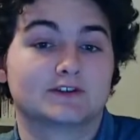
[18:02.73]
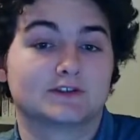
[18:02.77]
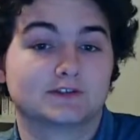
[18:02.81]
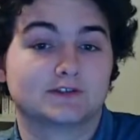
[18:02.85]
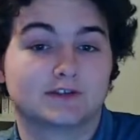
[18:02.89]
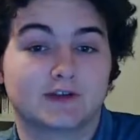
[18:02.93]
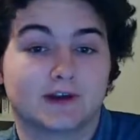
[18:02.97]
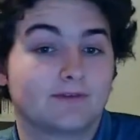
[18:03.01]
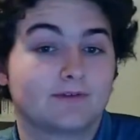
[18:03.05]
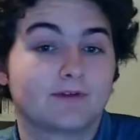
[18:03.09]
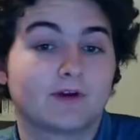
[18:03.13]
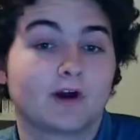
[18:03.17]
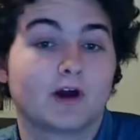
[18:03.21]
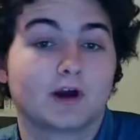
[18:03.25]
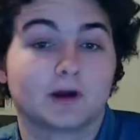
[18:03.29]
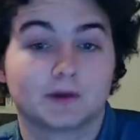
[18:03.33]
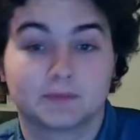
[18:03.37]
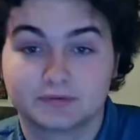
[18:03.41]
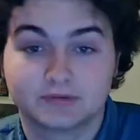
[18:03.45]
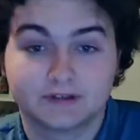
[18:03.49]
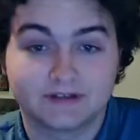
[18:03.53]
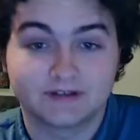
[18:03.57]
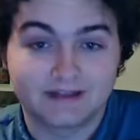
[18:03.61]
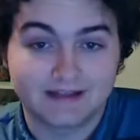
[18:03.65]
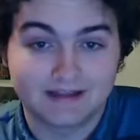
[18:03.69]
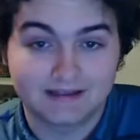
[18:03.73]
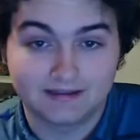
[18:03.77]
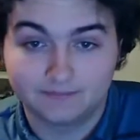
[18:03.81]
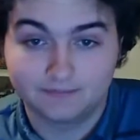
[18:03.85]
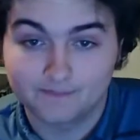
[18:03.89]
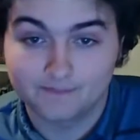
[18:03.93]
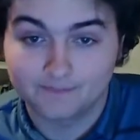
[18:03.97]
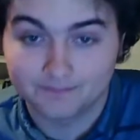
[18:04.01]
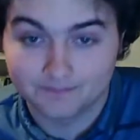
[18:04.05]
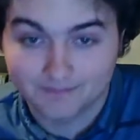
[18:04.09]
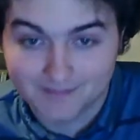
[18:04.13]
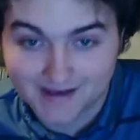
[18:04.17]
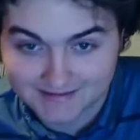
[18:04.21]
of are pretty
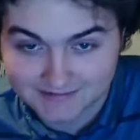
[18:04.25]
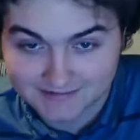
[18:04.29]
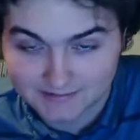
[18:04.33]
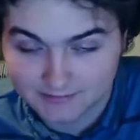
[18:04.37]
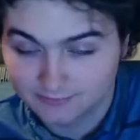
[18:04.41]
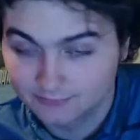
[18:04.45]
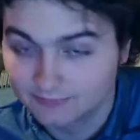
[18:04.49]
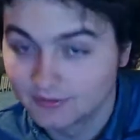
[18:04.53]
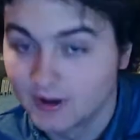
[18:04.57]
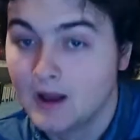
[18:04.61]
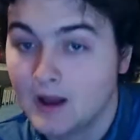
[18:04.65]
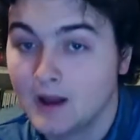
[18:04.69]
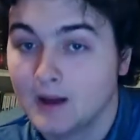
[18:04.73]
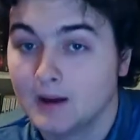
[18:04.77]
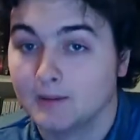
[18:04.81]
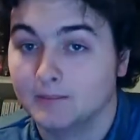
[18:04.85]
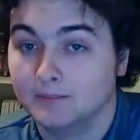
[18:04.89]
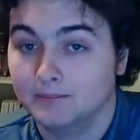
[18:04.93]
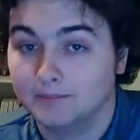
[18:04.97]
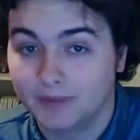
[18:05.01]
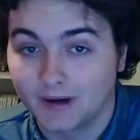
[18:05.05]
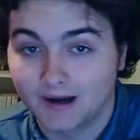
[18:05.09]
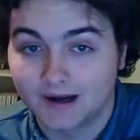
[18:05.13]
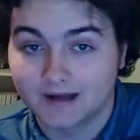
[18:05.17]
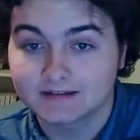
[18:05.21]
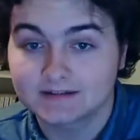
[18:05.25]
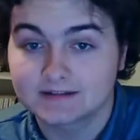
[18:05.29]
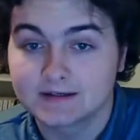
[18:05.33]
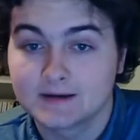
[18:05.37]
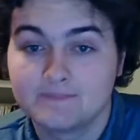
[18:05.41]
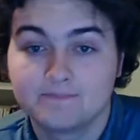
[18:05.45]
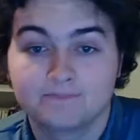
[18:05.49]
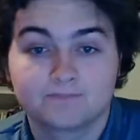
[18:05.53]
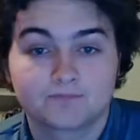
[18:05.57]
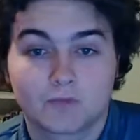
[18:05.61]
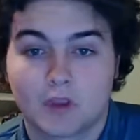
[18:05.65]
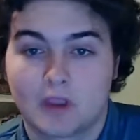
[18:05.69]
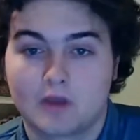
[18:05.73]
massive, but
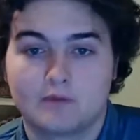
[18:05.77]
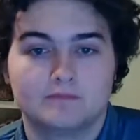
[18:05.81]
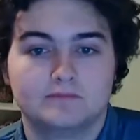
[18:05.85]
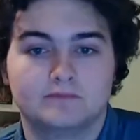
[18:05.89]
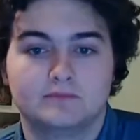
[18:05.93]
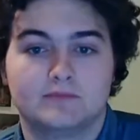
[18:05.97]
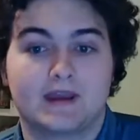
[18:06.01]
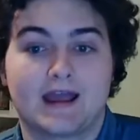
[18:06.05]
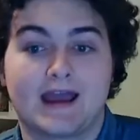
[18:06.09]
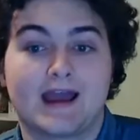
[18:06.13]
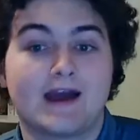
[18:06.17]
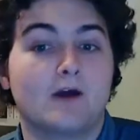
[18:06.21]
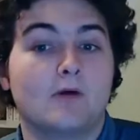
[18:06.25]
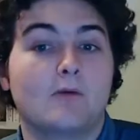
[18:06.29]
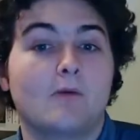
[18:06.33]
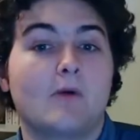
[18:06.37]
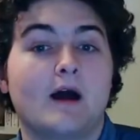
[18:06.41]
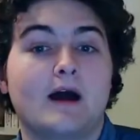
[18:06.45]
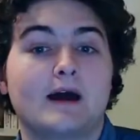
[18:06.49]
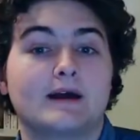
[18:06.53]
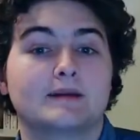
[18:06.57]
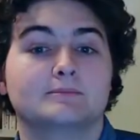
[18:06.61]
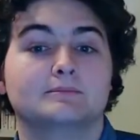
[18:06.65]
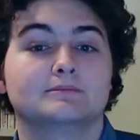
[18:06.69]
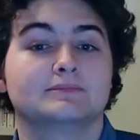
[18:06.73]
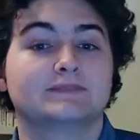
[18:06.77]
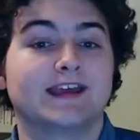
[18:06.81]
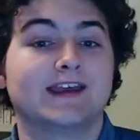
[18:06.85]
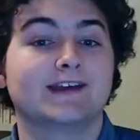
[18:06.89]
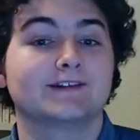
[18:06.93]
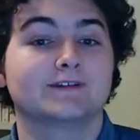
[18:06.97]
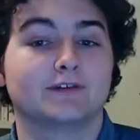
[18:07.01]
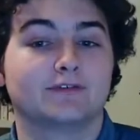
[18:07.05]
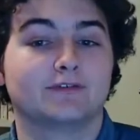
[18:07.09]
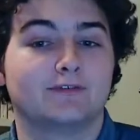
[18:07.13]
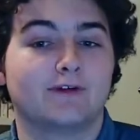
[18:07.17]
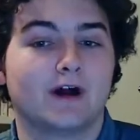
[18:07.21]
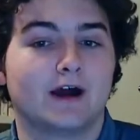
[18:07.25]
now I'm
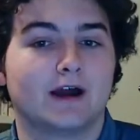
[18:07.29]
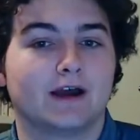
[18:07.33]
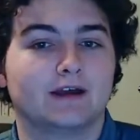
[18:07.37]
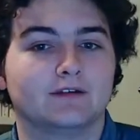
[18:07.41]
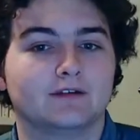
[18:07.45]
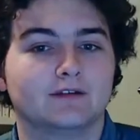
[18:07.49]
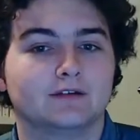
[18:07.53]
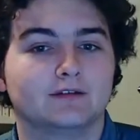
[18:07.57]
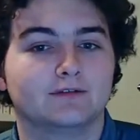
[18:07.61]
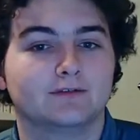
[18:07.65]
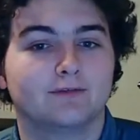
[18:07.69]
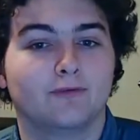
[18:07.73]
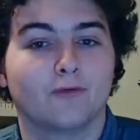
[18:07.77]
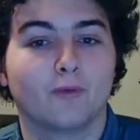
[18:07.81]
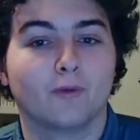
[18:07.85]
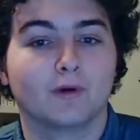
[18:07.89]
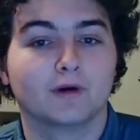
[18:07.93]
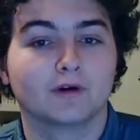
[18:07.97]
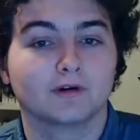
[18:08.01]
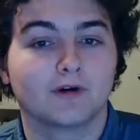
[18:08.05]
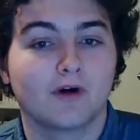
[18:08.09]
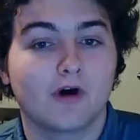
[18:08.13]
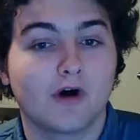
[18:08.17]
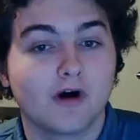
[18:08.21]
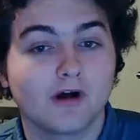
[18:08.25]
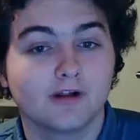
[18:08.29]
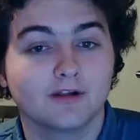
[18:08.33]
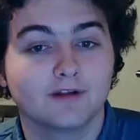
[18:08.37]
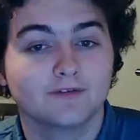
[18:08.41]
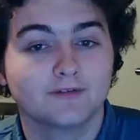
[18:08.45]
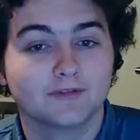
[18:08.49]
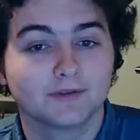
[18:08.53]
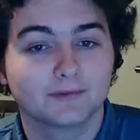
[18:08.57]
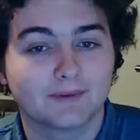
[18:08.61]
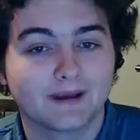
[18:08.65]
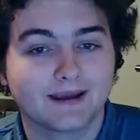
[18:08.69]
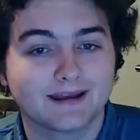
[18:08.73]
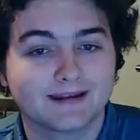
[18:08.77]
terrified for all of
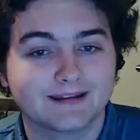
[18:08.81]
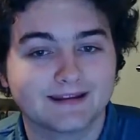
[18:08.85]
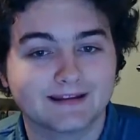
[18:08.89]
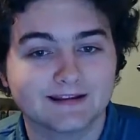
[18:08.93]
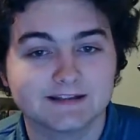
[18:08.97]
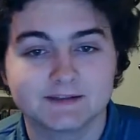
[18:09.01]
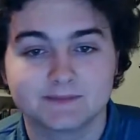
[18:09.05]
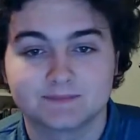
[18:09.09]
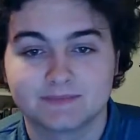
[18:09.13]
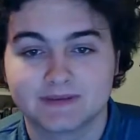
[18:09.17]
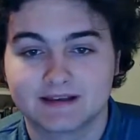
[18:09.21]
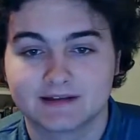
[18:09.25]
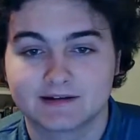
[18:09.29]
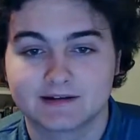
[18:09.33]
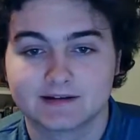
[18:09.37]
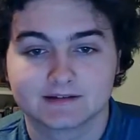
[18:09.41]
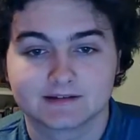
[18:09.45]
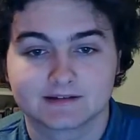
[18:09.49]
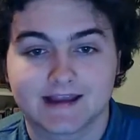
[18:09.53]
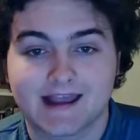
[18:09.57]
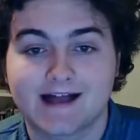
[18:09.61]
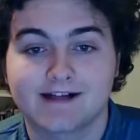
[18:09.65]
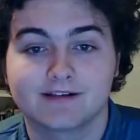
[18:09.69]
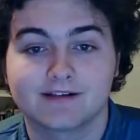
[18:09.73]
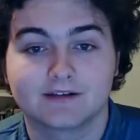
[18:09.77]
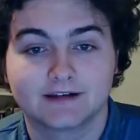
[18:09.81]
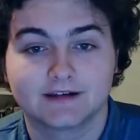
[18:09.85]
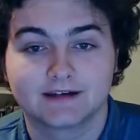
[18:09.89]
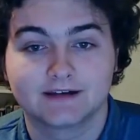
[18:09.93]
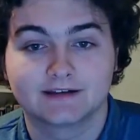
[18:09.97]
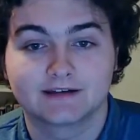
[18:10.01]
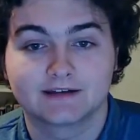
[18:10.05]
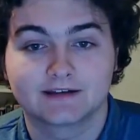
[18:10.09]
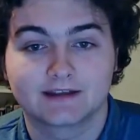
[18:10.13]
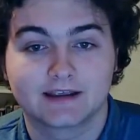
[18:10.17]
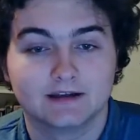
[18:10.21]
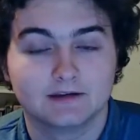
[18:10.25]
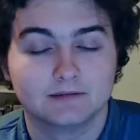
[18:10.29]
the Radiants, because
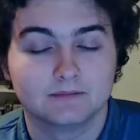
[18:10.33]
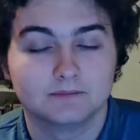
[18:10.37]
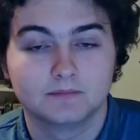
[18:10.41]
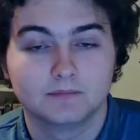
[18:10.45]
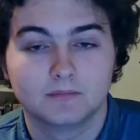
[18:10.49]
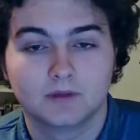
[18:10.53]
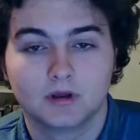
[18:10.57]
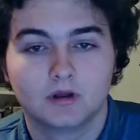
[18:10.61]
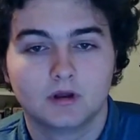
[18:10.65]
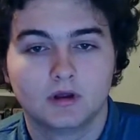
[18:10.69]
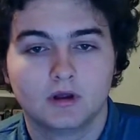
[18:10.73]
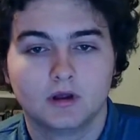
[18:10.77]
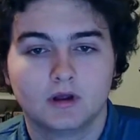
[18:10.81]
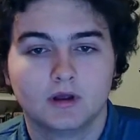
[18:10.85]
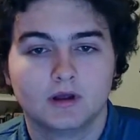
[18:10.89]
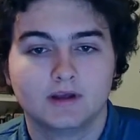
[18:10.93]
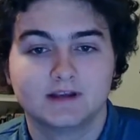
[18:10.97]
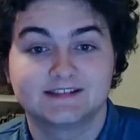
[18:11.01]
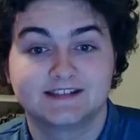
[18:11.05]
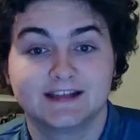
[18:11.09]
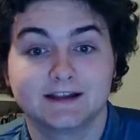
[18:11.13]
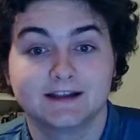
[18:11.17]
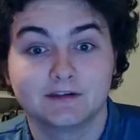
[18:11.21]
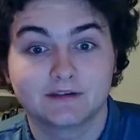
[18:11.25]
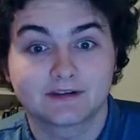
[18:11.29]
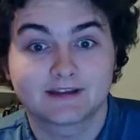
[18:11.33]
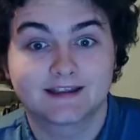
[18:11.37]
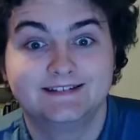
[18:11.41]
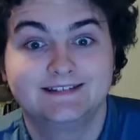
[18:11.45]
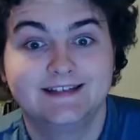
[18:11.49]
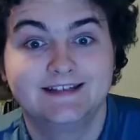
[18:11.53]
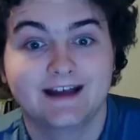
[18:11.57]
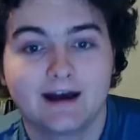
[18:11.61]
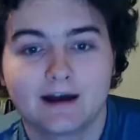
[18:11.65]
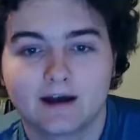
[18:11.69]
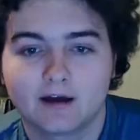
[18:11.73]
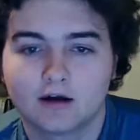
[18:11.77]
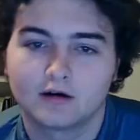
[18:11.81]
Kaladin can... Syl can
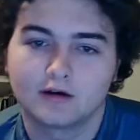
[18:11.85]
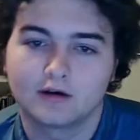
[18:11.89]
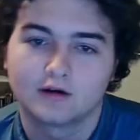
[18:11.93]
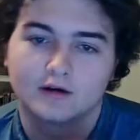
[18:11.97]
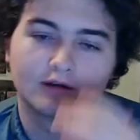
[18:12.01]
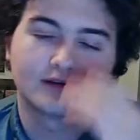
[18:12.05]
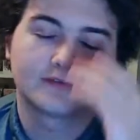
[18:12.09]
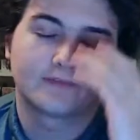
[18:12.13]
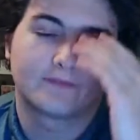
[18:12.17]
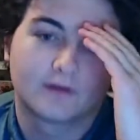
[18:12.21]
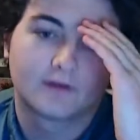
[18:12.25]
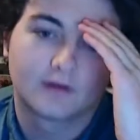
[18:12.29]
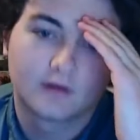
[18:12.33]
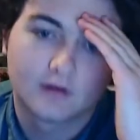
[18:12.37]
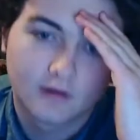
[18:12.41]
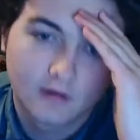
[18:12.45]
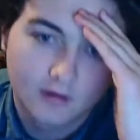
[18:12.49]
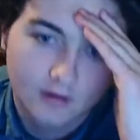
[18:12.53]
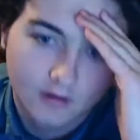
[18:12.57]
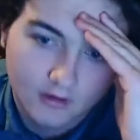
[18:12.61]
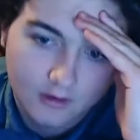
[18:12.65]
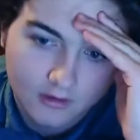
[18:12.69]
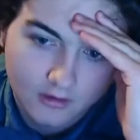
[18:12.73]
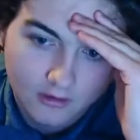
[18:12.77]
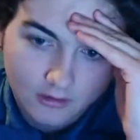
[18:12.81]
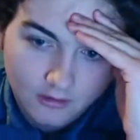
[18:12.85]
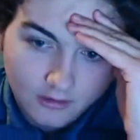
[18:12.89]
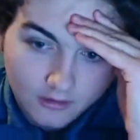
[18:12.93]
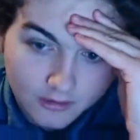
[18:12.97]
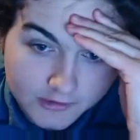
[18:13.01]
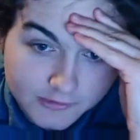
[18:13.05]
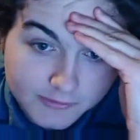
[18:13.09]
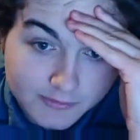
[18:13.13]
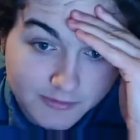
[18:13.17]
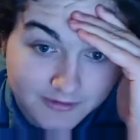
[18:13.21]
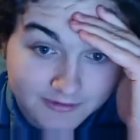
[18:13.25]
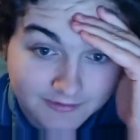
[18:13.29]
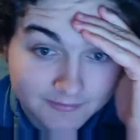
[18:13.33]
die... Oh,
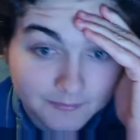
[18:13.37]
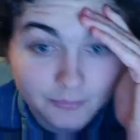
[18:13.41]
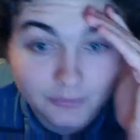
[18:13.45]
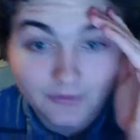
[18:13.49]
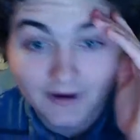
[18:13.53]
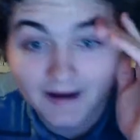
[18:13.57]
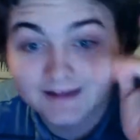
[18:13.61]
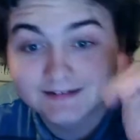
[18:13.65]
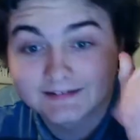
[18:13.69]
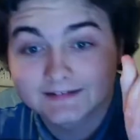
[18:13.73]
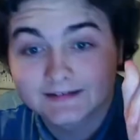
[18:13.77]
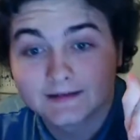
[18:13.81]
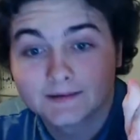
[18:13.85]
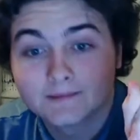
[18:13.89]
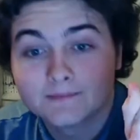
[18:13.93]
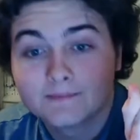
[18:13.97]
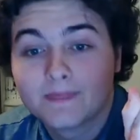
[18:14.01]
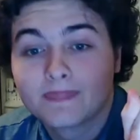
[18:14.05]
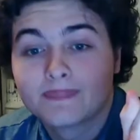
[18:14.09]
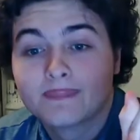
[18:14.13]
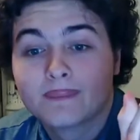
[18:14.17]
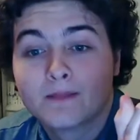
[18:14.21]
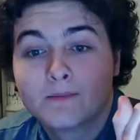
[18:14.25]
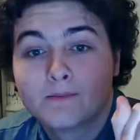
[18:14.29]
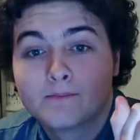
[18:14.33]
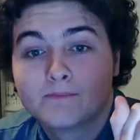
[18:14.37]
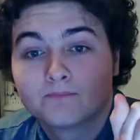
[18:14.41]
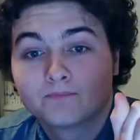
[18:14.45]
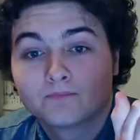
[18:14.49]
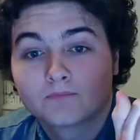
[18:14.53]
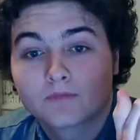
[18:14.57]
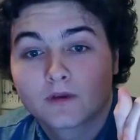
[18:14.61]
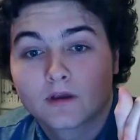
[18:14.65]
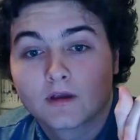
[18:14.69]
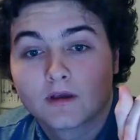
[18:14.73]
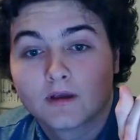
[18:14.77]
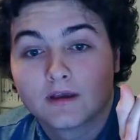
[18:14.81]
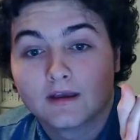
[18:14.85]
it's really... Brandon,
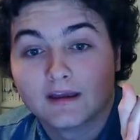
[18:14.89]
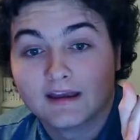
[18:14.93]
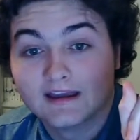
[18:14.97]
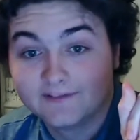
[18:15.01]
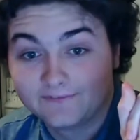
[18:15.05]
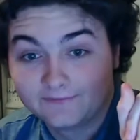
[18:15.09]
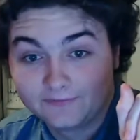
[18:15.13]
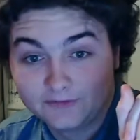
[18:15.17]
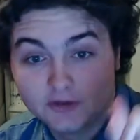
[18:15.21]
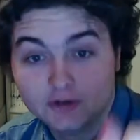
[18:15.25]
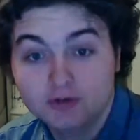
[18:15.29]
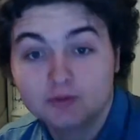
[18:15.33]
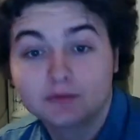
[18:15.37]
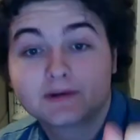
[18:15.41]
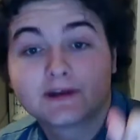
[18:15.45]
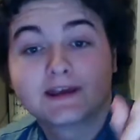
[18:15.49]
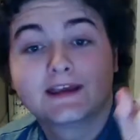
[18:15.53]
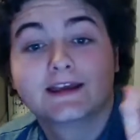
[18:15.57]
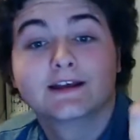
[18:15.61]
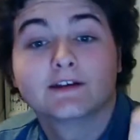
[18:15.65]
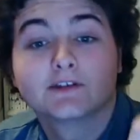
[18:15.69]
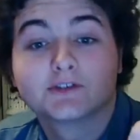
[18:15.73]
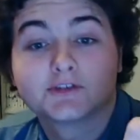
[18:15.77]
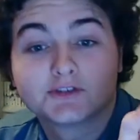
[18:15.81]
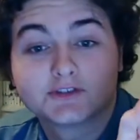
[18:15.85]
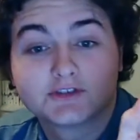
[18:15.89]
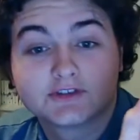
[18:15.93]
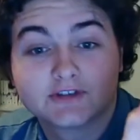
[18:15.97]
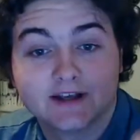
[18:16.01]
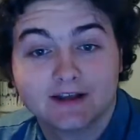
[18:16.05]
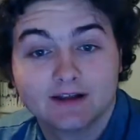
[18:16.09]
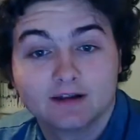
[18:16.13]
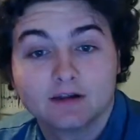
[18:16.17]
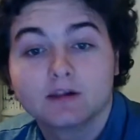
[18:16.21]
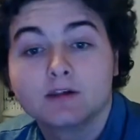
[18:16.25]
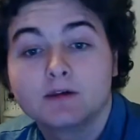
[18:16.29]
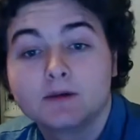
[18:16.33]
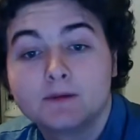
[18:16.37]
if you kill
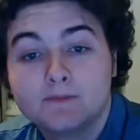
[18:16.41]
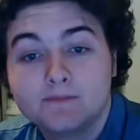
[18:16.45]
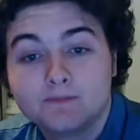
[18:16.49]
Syl,